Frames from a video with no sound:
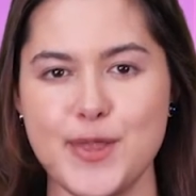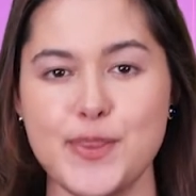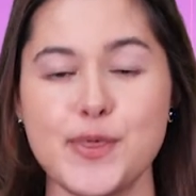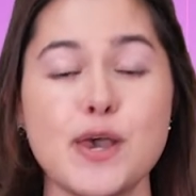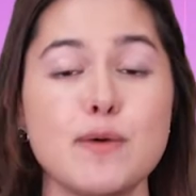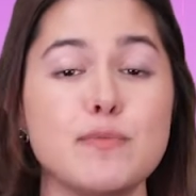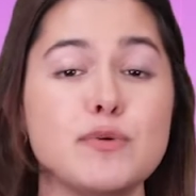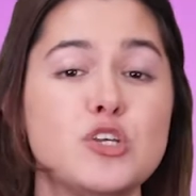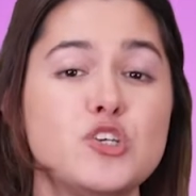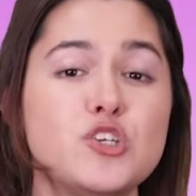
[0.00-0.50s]
The
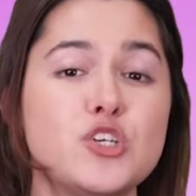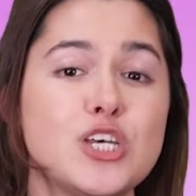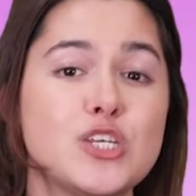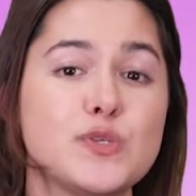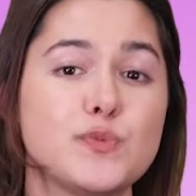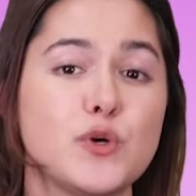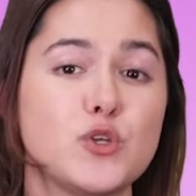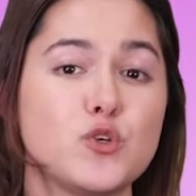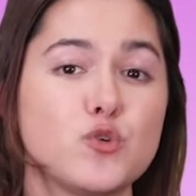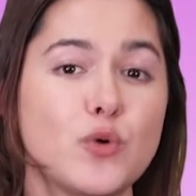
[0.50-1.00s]
company
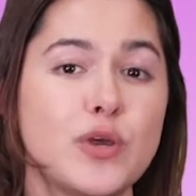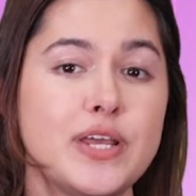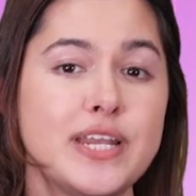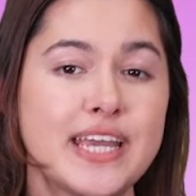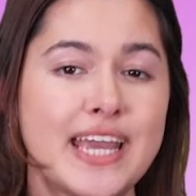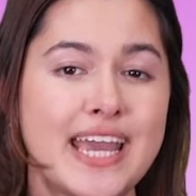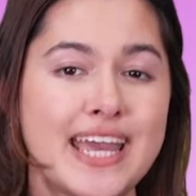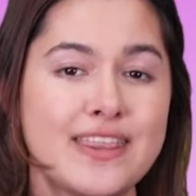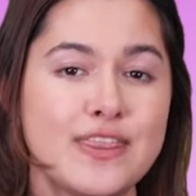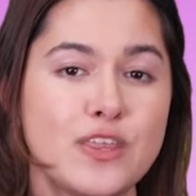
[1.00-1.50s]
shares were
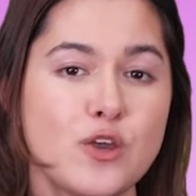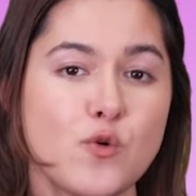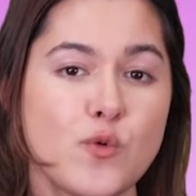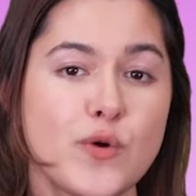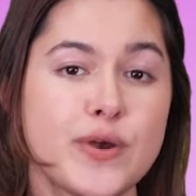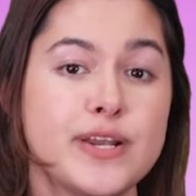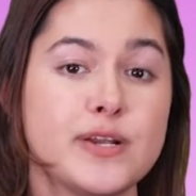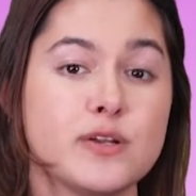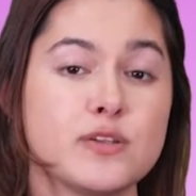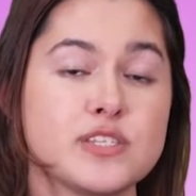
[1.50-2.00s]
trading in the
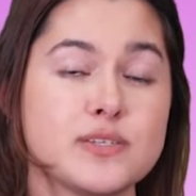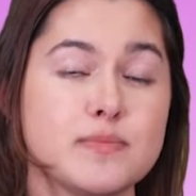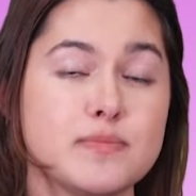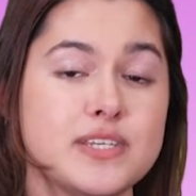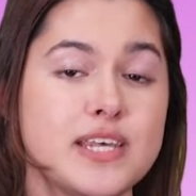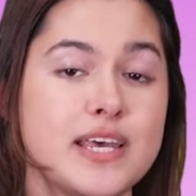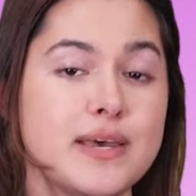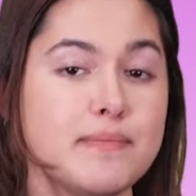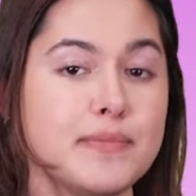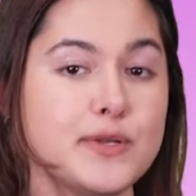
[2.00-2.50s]
green on
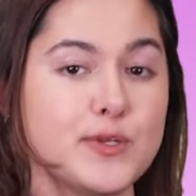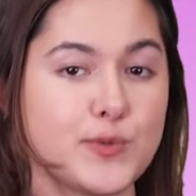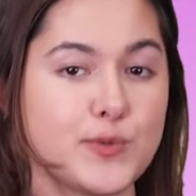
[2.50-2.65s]
September